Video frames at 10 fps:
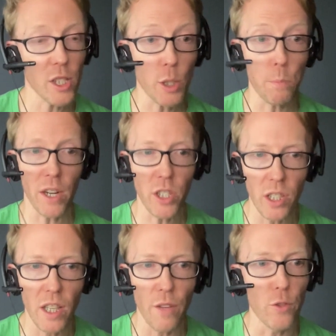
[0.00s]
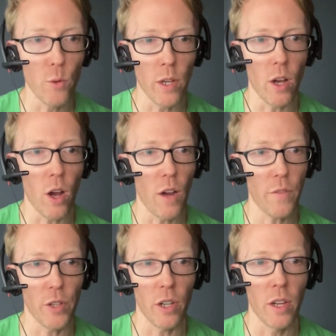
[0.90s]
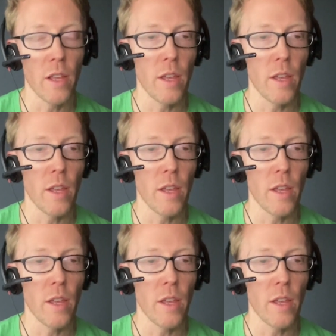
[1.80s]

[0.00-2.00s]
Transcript: especially if you want to offer